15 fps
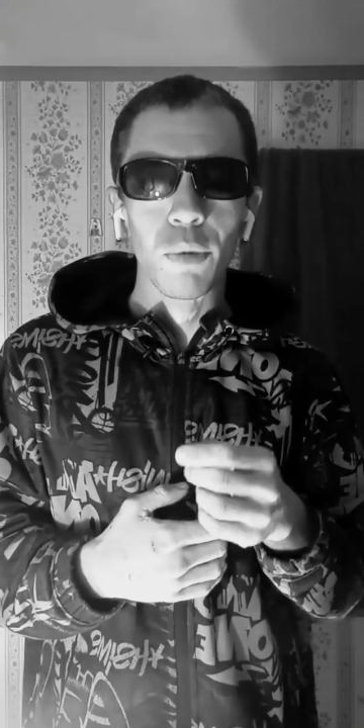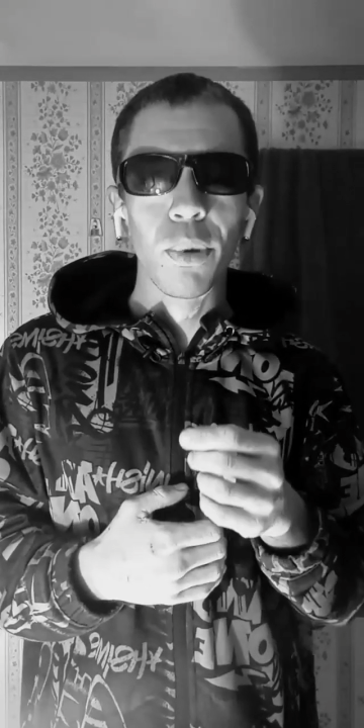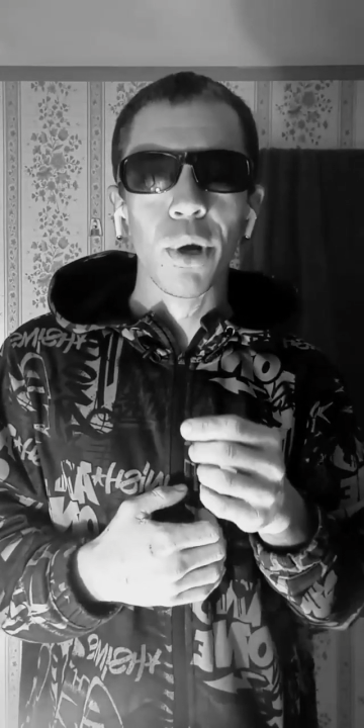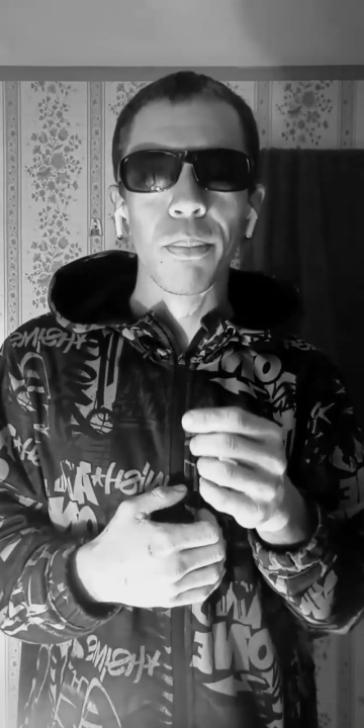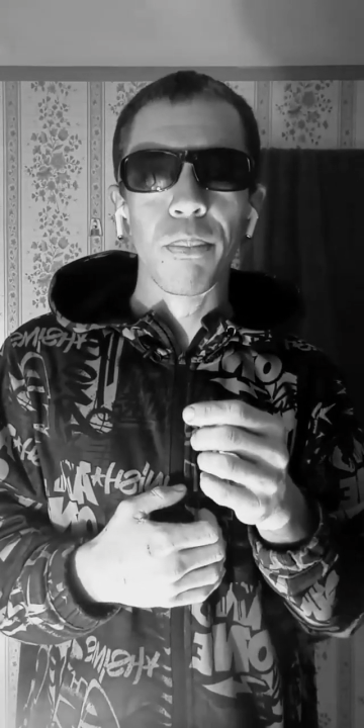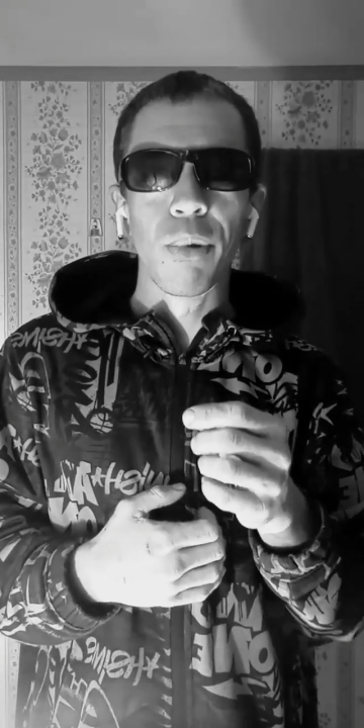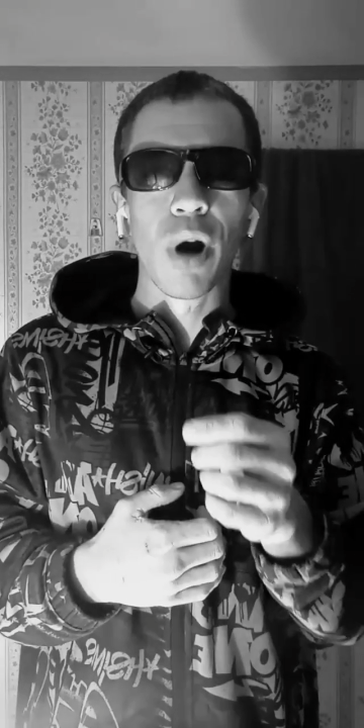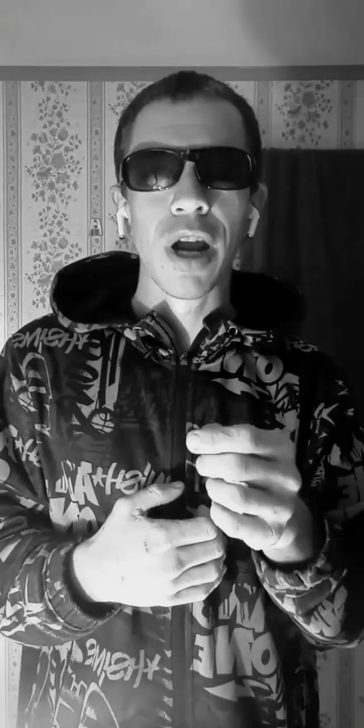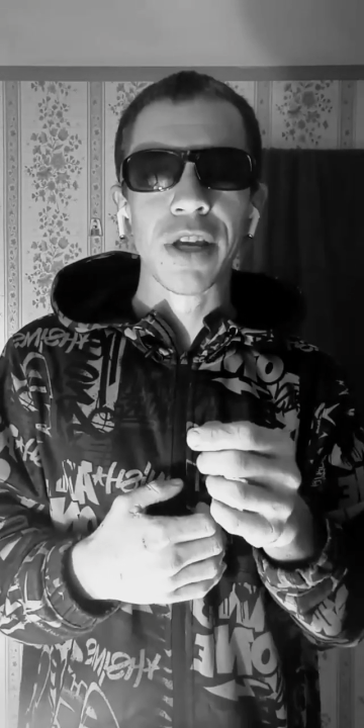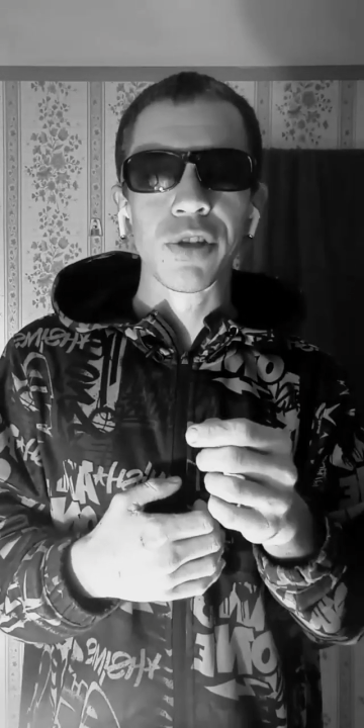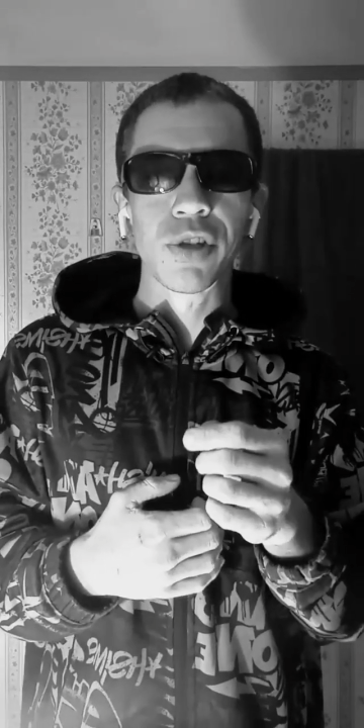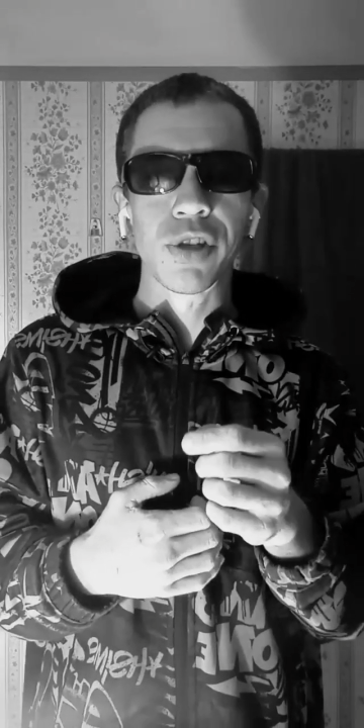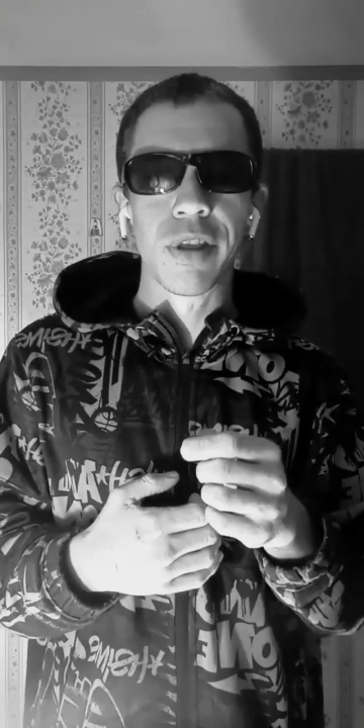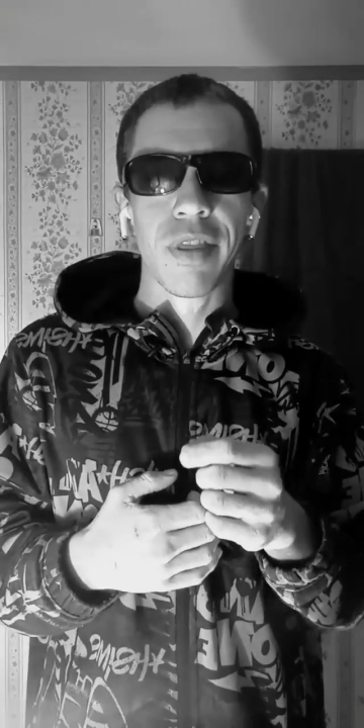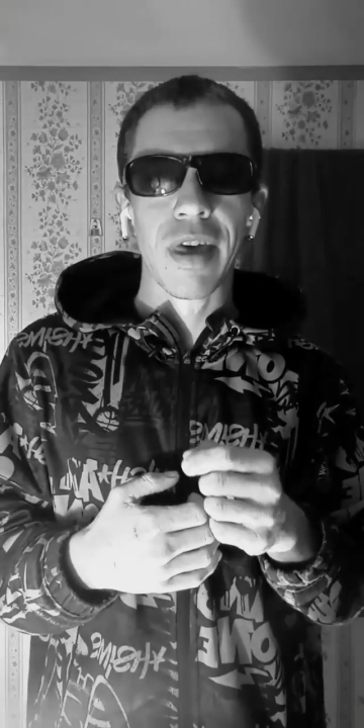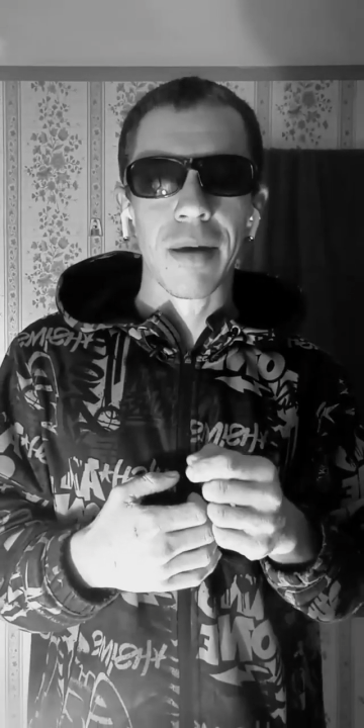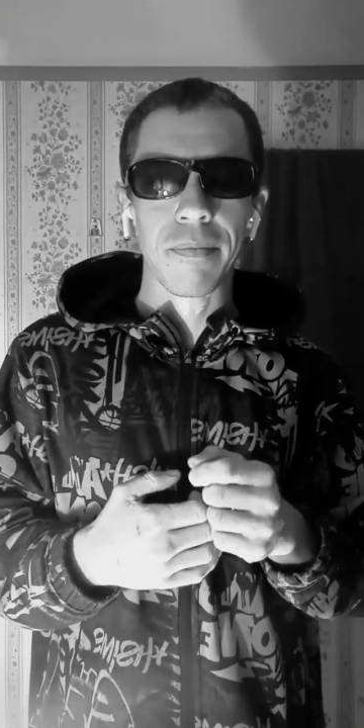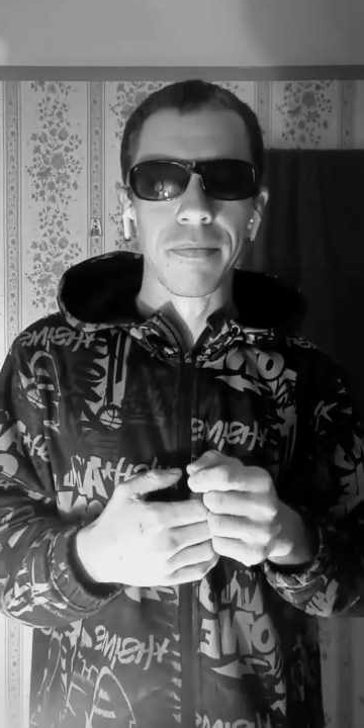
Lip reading: We will put a price to